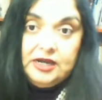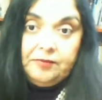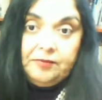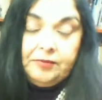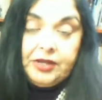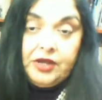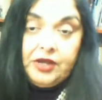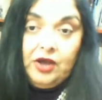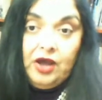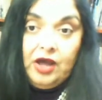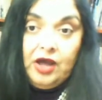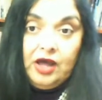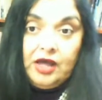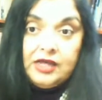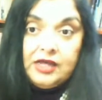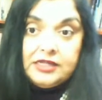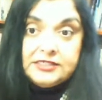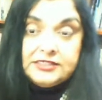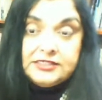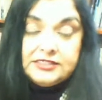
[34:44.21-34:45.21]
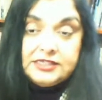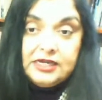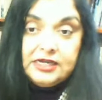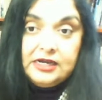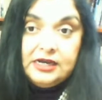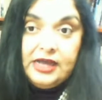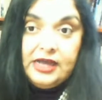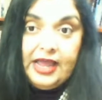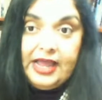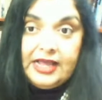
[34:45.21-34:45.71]
because,
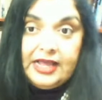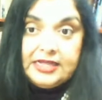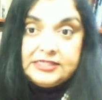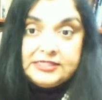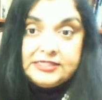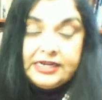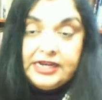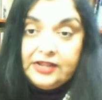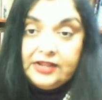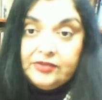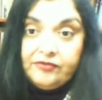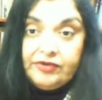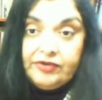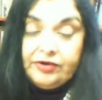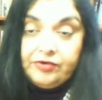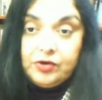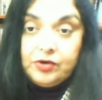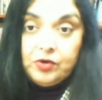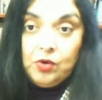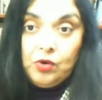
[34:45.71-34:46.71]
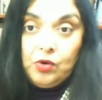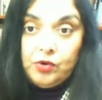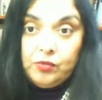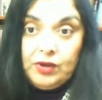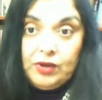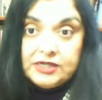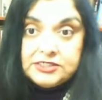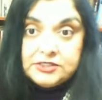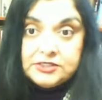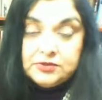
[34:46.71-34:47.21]
as another federal court
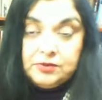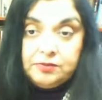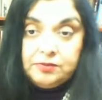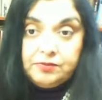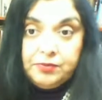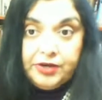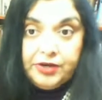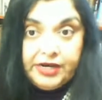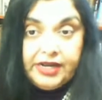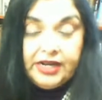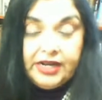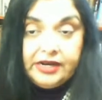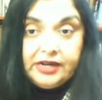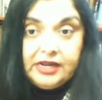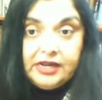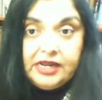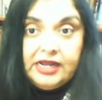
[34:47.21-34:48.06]
once put it,